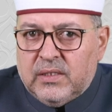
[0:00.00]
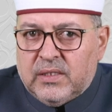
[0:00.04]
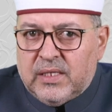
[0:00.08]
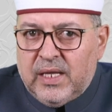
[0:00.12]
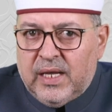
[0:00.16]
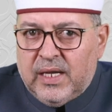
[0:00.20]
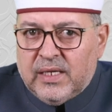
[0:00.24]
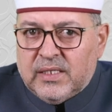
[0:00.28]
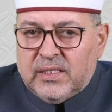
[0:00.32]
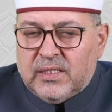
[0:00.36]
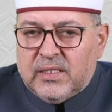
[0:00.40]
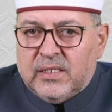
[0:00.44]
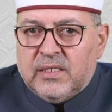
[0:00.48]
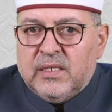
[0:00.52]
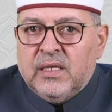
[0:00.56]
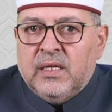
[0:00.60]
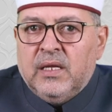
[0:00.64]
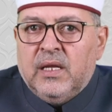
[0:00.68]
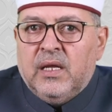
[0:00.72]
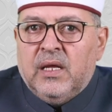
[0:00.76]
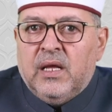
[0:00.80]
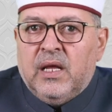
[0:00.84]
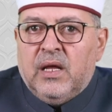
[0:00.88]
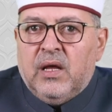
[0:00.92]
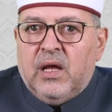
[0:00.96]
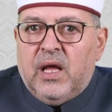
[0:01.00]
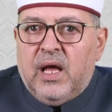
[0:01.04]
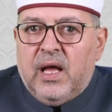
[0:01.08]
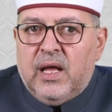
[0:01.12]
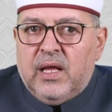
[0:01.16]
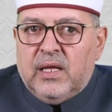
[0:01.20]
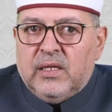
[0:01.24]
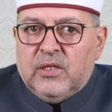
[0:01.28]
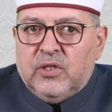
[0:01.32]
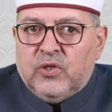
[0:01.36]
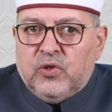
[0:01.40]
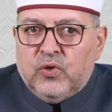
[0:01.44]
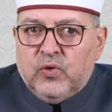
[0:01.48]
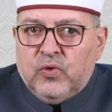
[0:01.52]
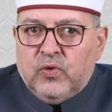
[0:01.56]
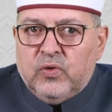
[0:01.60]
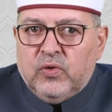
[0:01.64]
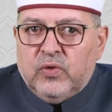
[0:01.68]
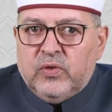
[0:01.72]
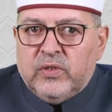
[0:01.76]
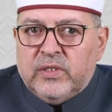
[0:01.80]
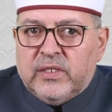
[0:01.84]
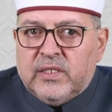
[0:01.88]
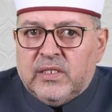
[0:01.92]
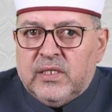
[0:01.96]
texts and
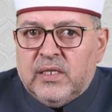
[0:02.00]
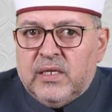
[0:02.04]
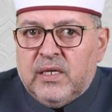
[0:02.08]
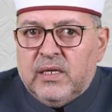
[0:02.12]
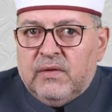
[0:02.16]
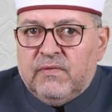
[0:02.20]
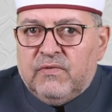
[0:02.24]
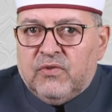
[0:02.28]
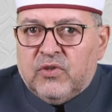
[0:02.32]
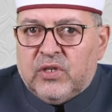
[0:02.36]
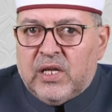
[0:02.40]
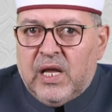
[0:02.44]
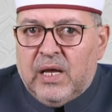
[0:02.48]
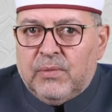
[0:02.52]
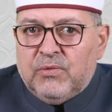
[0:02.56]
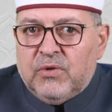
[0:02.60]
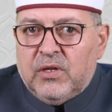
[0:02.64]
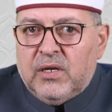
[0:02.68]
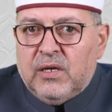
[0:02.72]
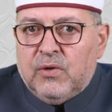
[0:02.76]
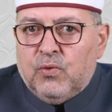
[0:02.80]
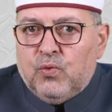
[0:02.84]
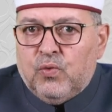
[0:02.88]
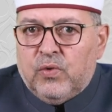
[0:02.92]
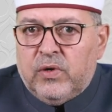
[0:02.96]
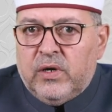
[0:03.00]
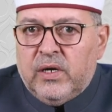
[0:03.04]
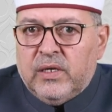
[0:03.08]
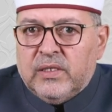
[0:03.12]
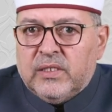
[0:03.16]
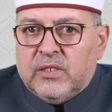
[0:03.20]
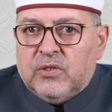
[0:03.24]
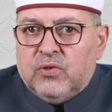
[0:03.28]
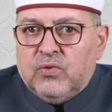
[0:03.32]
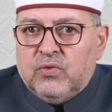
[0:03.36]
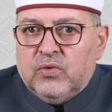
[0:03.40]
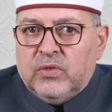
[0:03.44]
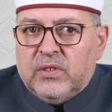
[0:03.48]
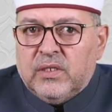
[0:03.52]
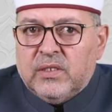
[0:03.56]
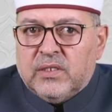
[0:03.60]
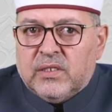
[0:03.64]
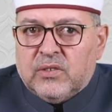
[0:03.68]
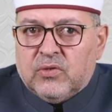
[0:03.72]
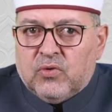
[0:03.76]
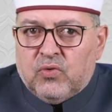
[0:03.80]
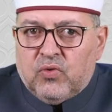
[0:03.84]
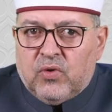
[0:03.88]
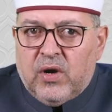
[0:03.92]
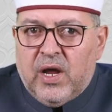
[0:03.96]
use vocabulary words to
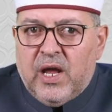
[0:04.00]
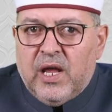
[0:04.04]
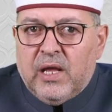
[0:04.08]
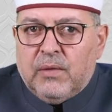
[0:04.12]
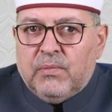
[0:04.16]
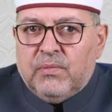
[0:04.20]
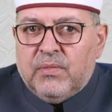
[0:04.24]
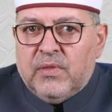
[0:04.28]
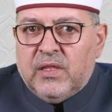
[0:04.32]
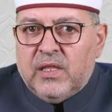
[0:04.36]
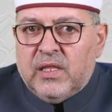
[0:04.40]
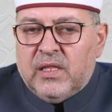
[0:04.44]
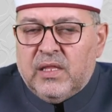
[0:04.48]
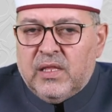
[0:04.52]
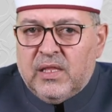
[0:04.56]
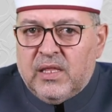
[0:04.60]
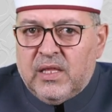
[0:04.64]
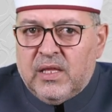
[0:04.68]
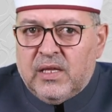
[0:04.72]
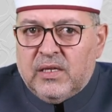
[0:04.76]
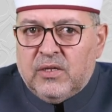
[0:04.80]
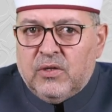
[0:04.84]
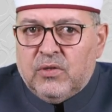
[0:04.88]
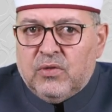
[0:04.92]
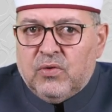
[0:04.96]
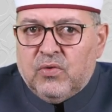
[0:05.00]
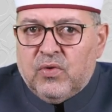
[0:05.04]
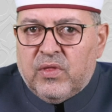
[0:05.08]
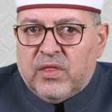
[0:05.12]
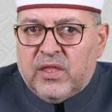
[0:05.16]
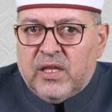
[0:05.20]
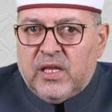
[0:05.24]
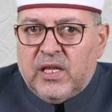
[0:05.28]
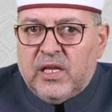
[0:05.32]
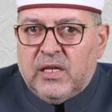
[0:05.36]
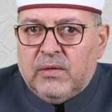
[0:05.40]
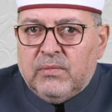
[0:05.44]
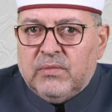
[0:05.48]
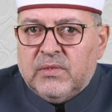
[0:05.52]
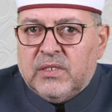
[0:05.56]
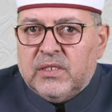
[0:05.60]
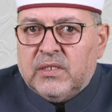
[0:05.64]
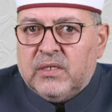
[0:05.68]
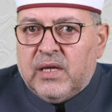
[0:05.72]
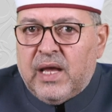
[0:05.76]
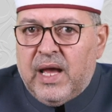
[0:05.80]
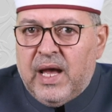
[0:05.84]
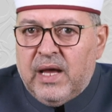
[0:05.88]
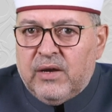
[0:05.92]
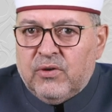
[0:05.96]
describe themes,
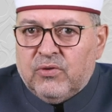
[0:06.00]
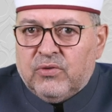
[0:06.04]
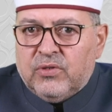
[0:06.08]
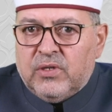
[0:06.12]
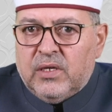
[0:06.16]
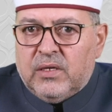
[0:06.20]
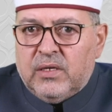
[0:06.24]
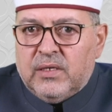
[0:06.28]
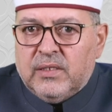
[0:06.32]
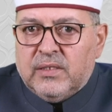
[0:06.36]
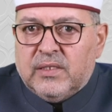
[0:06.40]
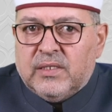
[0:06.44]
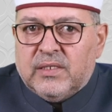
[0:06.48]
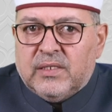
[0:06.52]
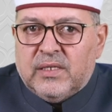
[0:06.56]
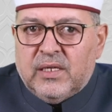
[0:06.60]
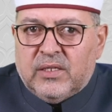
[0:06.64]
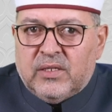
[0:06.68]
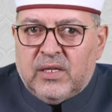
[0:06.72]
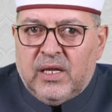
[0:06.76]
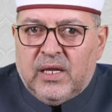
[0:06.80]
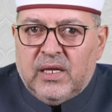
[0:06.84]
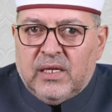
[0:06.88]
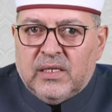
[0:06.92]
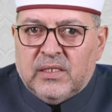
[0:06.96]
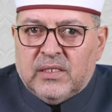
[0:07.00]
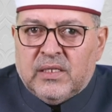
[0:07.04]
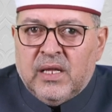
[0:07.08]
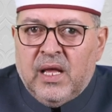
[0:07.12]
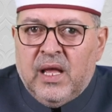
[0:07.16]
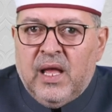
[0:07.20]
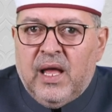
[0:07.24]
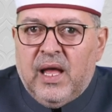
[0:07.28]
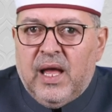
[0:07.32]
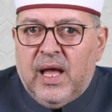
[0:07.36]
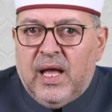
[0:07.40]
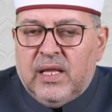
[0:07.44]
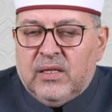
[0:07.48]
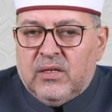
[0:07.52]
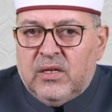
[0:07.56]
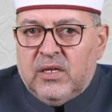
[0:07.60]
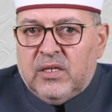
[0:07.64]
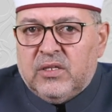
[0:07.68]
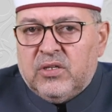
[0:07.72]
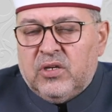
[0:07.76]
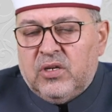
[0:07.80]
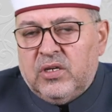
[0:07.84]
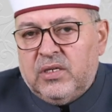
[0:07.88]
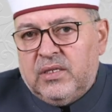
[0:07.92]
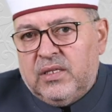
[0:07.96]
characters, settings, and
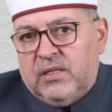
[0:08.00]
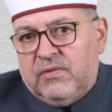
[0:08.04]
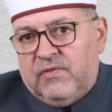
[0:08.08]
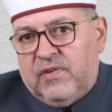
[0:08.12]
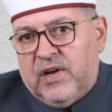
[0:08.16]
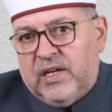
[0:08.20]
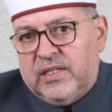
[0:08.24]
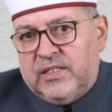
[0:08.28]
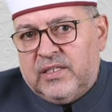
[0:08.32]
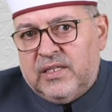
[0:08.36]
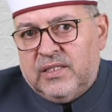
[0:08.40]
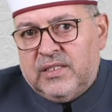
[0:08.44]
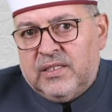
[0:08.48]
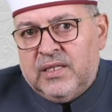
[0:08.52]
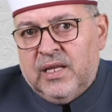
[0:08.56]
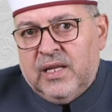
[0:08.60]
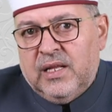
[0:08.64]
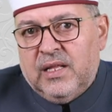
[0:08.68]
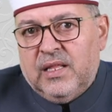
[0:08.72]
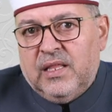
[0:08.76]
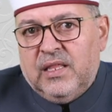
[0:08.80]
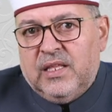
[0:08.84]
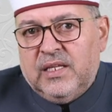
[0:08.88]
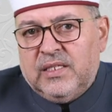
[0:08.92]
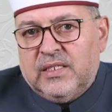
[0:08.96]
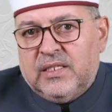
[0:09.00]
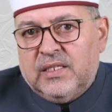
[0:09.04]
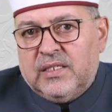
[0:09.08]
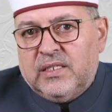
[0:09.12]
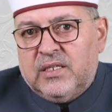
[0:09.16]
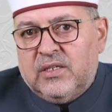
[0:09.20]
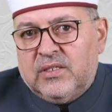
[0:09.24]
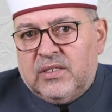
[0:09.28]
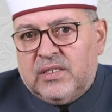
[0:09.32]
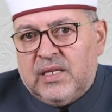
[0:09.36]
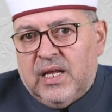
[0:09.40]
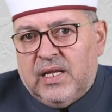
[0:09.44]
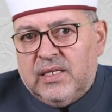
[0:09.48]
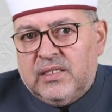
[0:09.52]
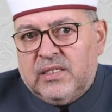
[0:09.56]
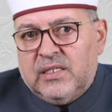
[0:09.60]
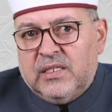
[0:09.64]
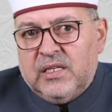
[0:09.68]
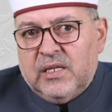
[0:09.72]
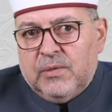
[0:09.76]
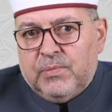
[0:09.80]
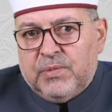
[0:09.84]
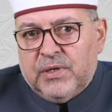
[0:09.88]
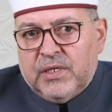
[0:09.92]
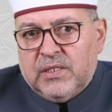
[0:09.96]
literary devices. This exercise
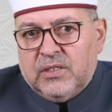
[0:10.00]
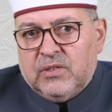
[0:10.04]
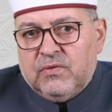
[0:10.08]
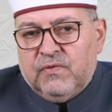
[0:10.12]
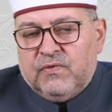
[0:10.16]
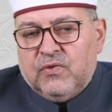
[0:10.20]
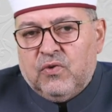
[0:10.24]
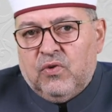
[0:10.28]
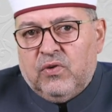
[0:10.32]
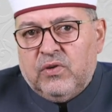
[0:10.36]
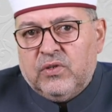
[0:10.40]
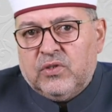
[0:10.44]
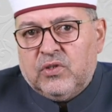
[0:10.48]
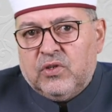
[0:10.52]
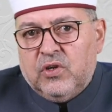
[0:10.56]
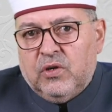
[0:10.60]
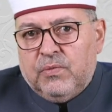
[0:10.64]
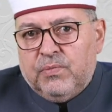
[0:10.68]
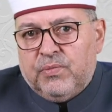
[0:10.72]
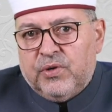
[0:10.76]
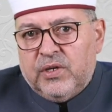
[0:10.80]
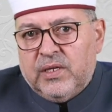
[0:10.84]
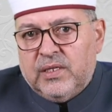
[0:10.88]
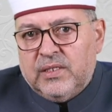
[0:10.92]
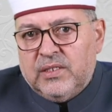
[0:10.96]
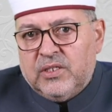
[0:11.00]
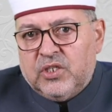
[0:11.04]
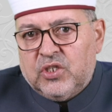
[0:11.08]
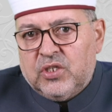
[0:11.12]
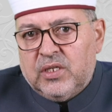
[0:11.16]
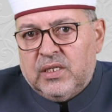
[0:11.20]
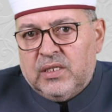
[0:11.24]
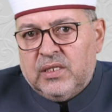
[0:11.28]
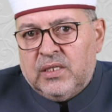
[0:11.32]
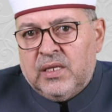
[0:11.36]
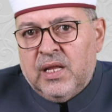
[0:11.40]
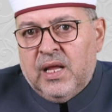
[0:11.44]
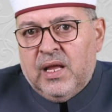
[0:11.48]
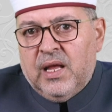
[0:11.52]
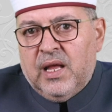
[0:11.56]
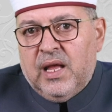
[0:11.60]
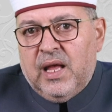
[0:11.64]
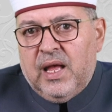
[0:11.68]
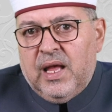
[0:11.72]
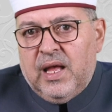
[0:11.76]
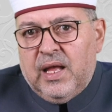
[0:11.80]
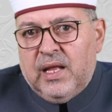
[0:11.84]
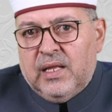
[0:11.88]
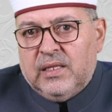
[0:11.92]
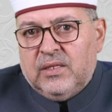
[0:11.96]
deepens, of course, comprehension
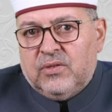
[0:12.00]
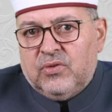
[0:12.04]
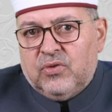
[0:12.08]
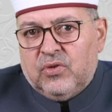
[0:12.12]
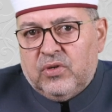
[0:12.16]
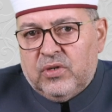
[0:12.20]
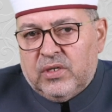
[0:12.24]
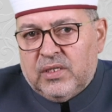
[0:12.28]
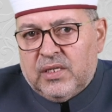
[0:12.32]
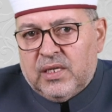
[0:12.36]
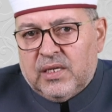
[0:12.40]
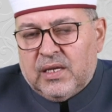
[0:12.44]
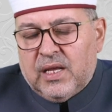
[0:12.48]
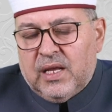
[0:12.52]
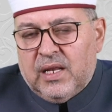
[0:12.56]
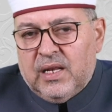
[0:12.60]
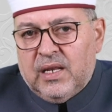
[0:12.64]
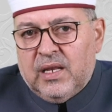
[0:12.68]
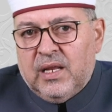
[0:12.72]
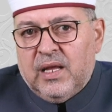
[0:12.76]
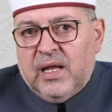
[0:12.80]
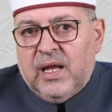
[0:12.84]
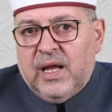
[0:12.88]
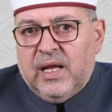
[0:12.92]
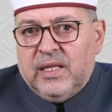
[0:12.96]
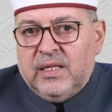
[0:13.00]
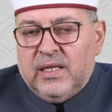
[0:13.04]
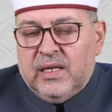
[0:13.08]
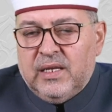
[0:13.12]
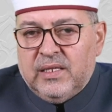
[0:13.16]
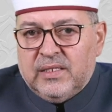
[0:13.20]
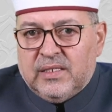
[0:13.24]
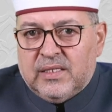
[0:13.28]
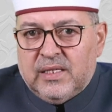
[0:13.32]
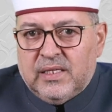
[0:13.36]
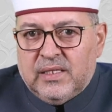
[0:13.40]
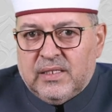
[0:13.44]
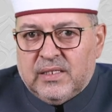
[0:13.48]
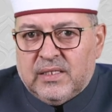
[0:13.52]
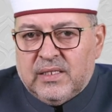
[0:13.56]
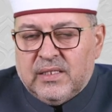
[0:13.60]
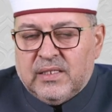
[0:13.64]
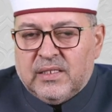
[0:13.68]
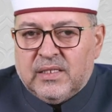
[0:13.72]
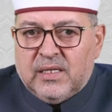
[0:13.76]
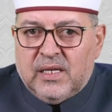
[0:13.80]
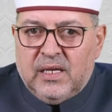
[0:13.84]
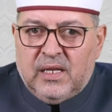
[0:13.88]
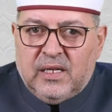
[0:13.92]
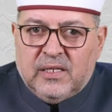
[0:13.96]
and critical analysis
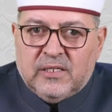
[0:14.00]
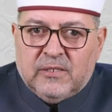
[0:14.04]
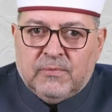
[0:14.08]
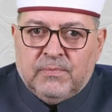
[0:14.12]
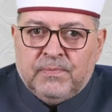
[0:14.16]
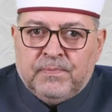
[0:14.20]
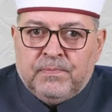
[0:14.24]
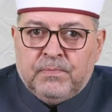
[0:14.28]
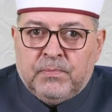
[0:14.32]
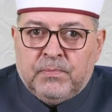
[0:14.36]
skills.